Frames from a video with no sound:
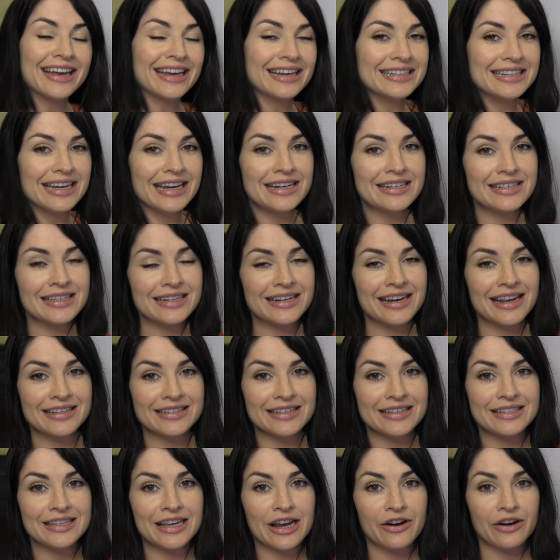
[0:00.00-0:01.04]
contains the
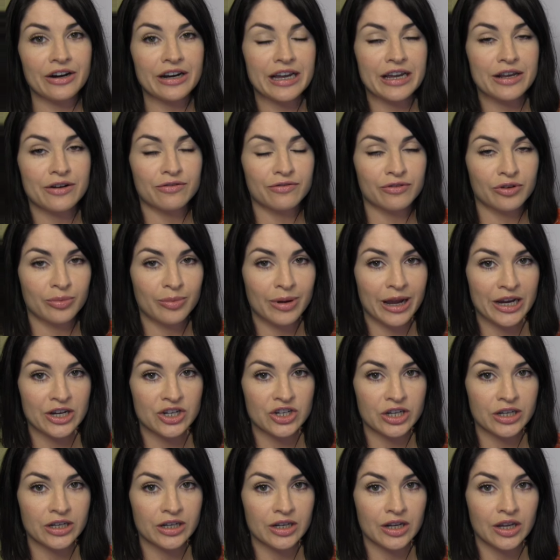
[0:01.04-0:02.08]
necessary
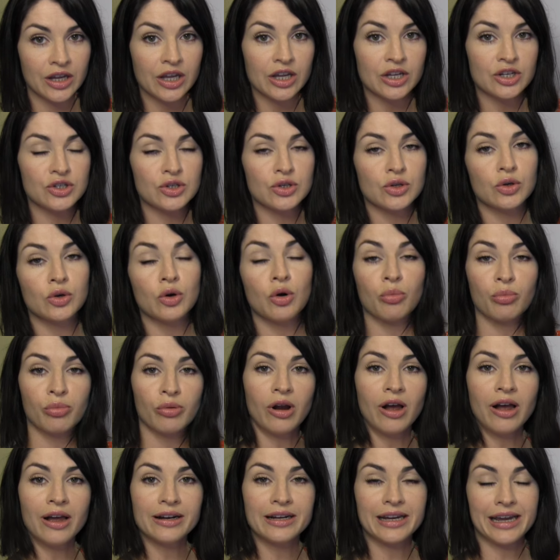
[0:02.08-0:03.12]
information to
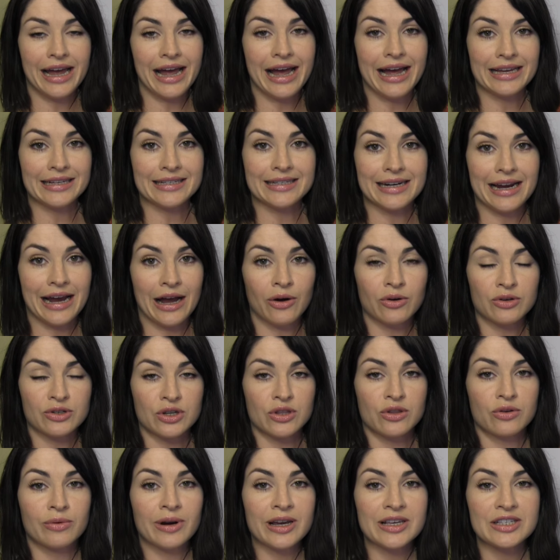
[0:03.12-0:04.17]
broadcast out
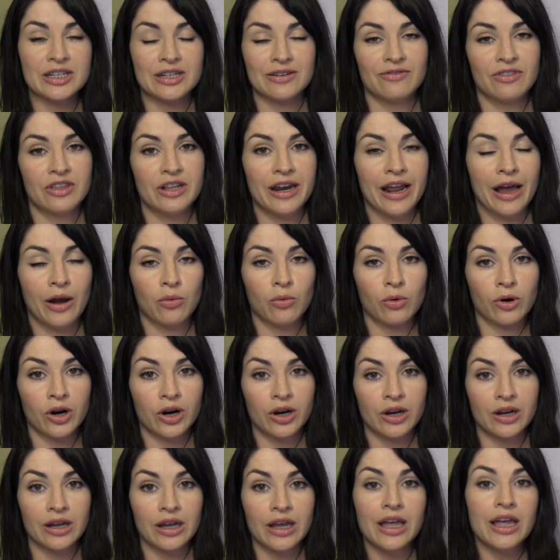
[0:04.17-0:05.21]
to the rest of the
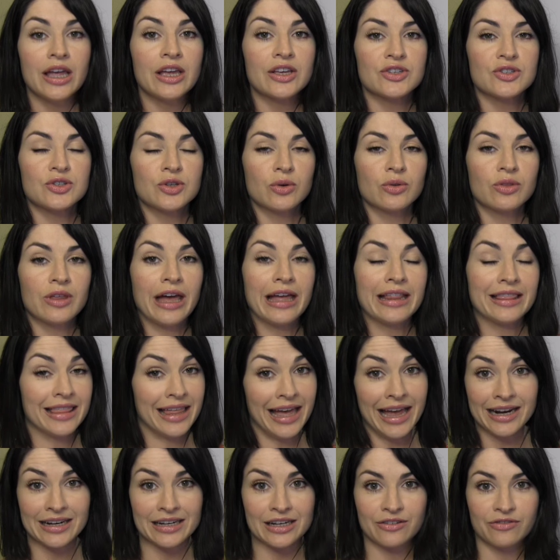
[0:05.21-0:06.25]
network so that
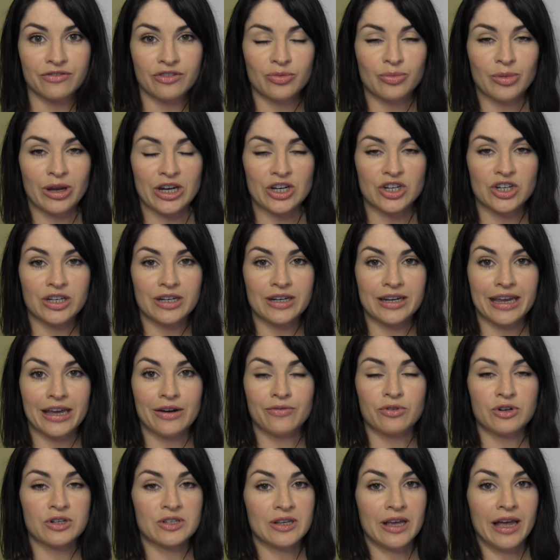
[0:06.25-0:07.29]
that information
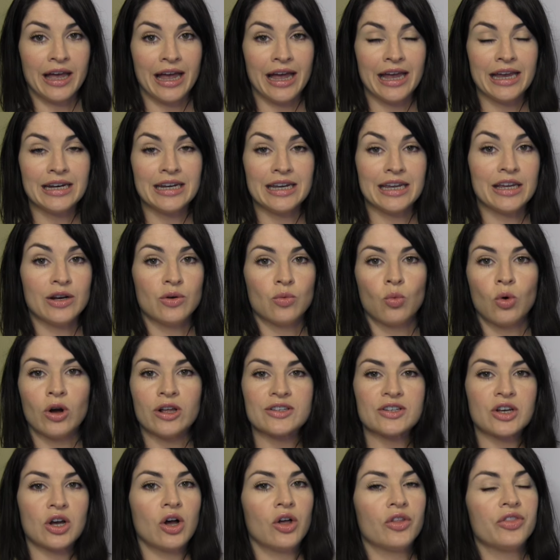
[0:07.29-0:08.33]
can reside in
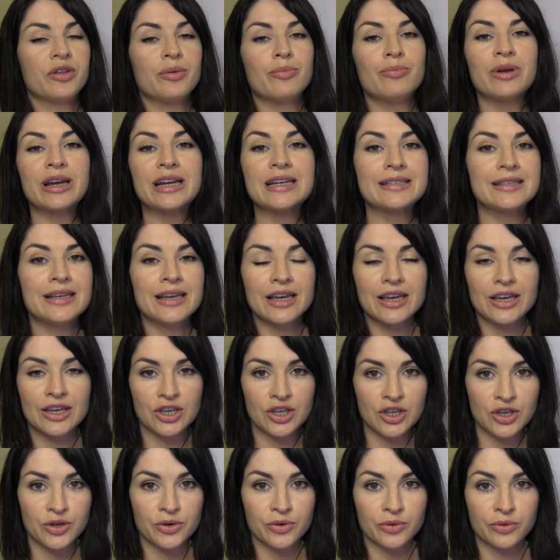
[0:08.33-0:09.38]
what's called the mixing
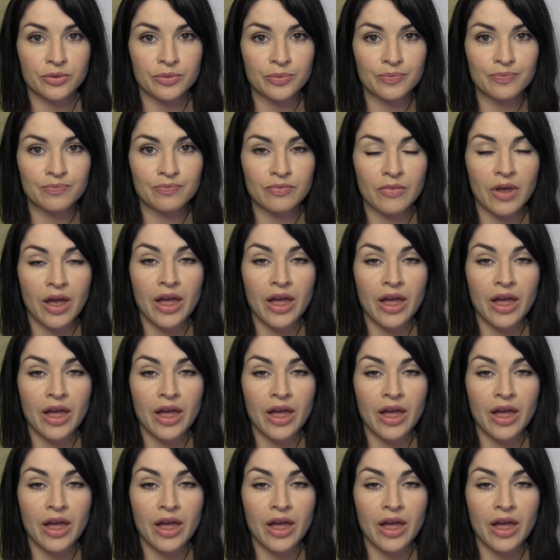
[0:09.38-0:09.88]
queue.